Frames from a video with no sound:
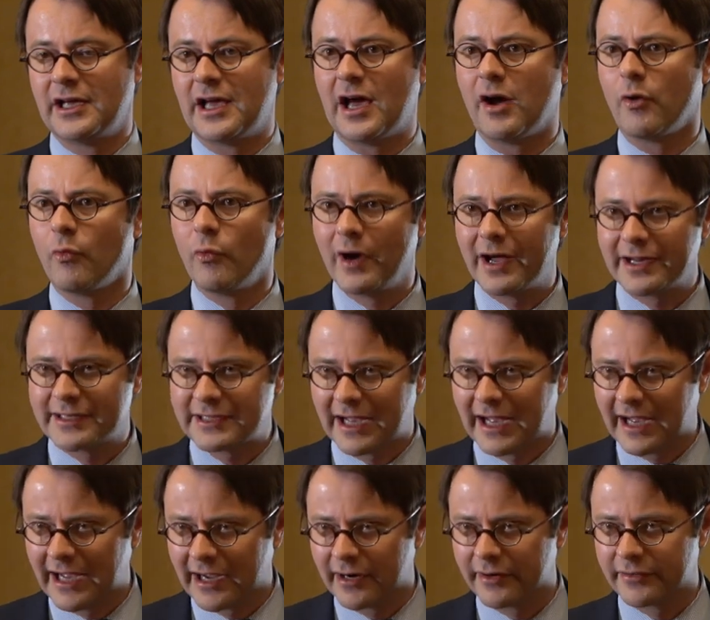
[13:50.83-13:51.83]
Uh, what
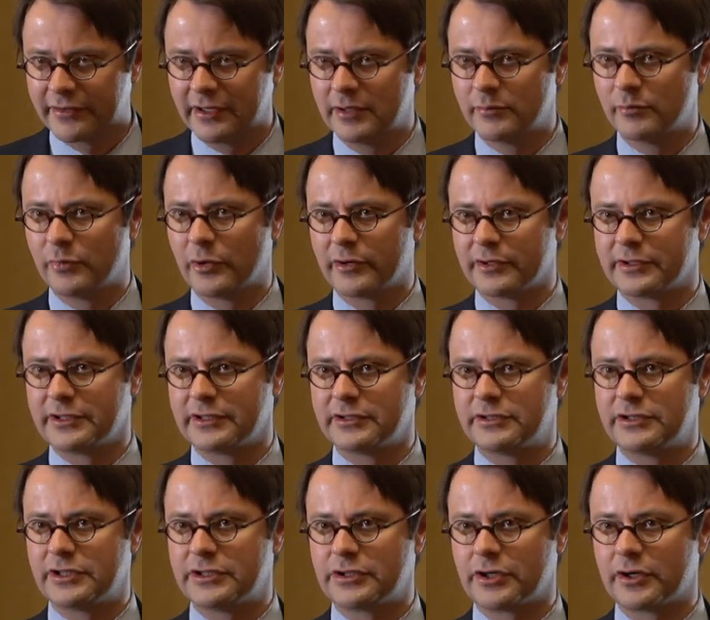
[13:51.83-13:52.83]
are the
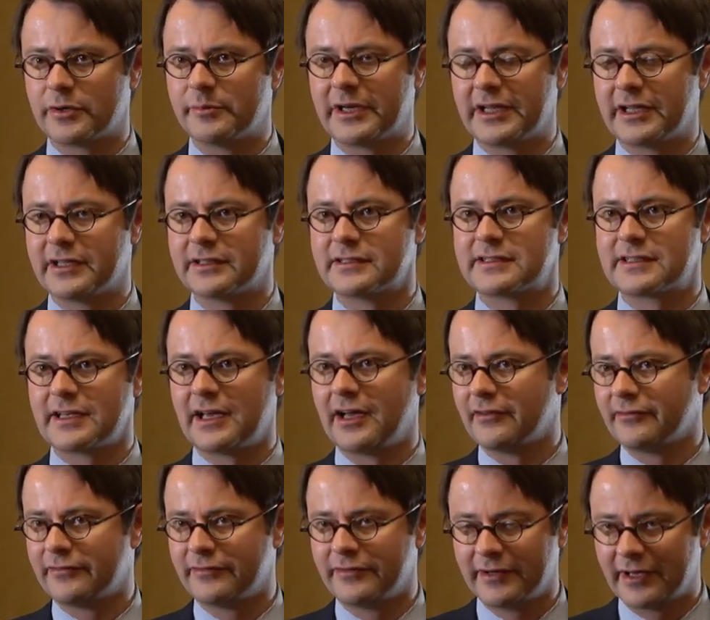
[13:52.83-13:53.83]
important determinants
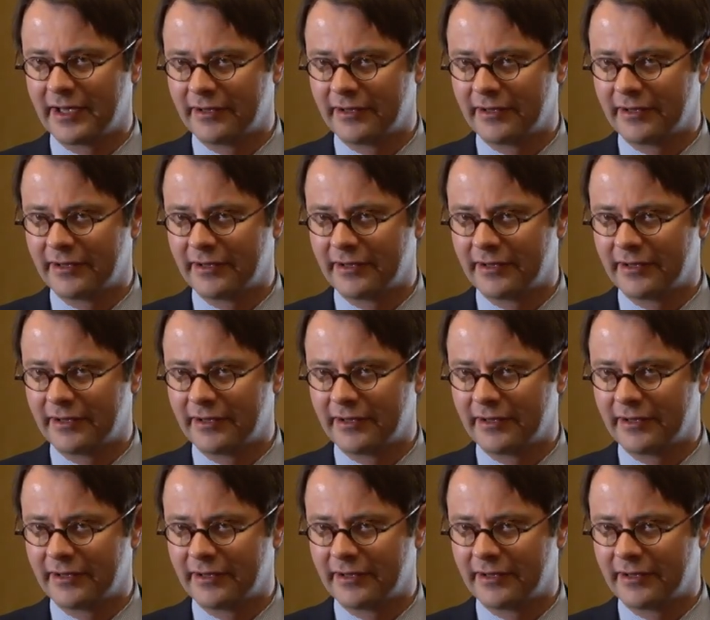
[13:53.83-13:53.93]
of,